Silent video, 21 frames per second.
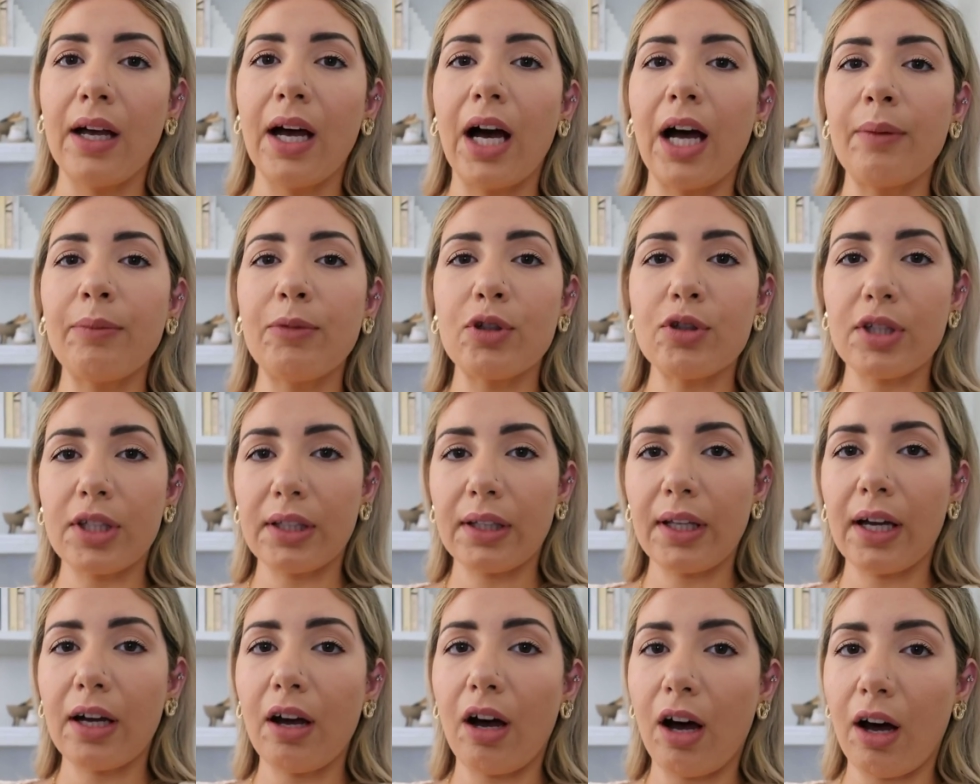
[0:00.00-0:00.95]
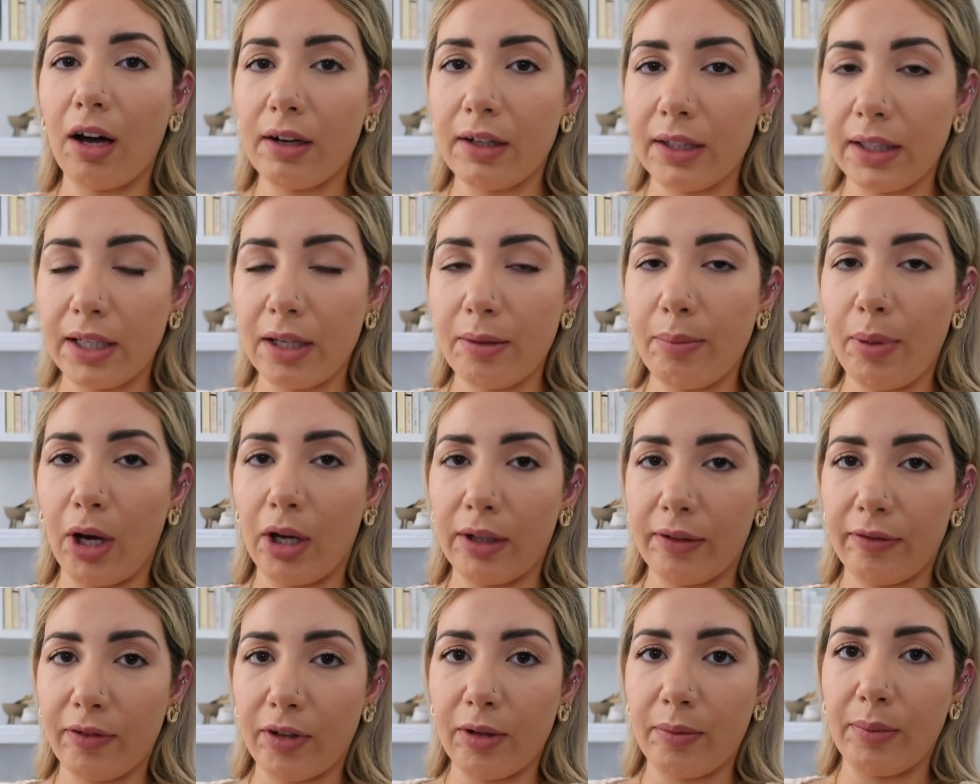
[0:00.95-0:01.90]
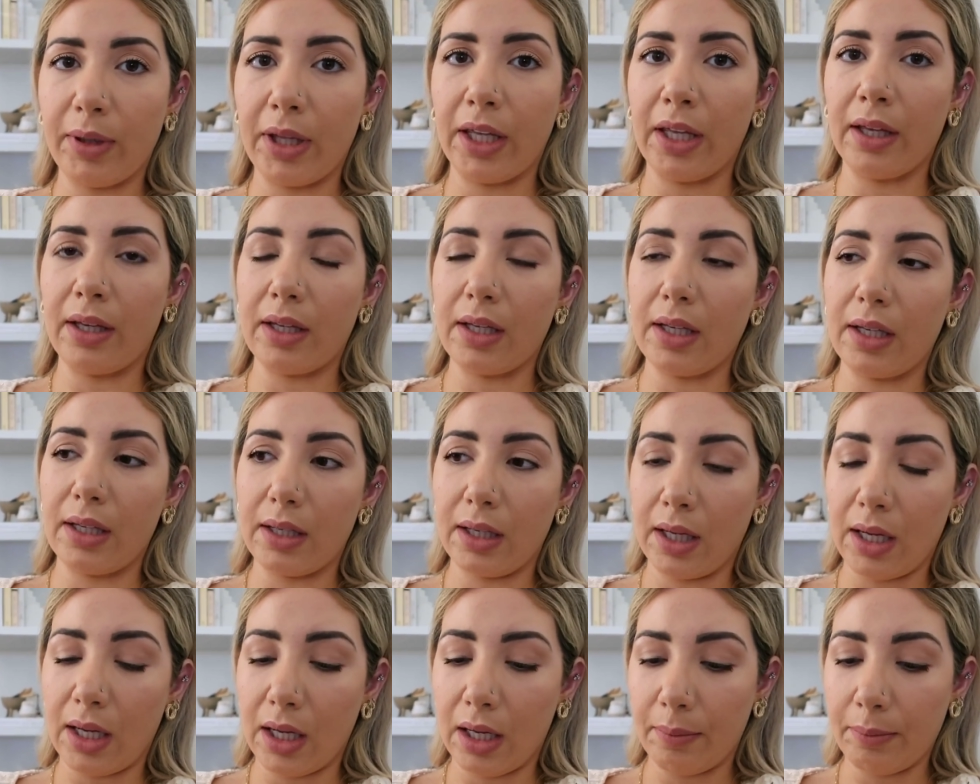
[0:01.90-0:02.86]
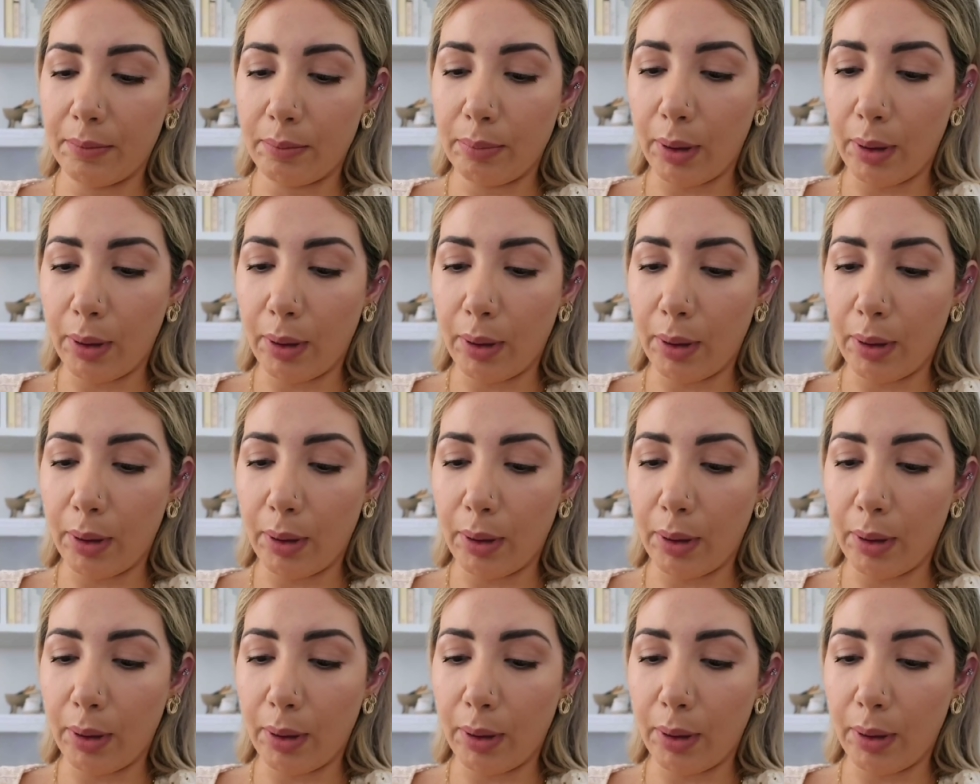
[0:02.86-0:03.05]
i'm using the caudalie body firming um,